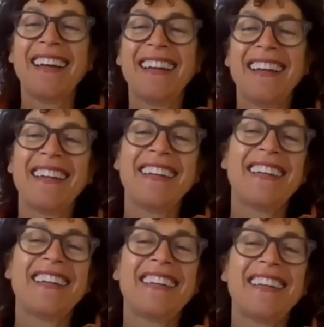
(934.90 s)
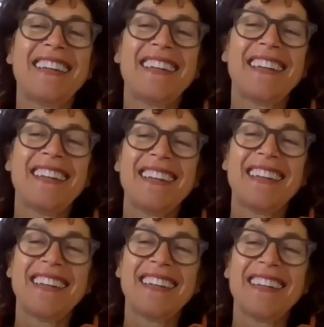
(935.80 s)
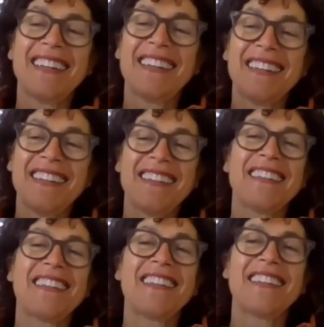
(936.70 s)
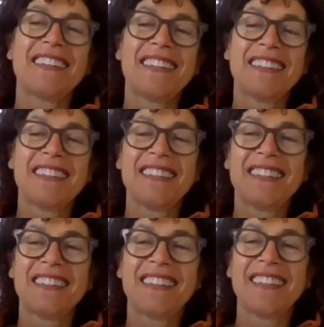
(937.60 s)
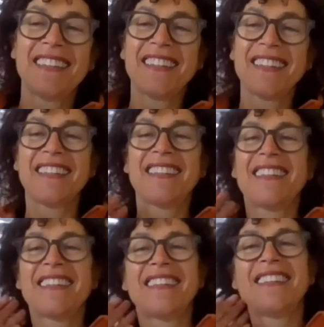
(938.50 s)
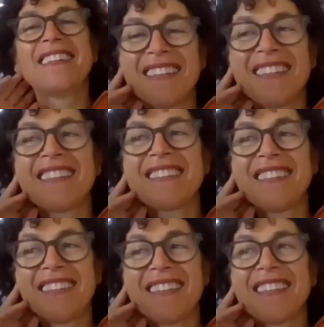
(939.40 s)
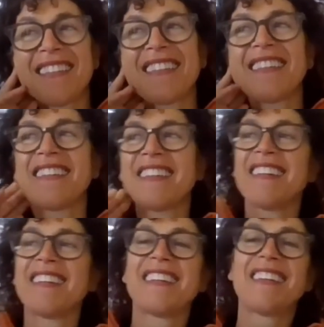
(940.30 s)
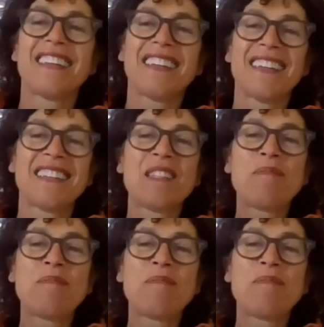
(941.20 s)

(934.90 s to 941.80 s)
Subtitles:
No words are spoken by the person on screen.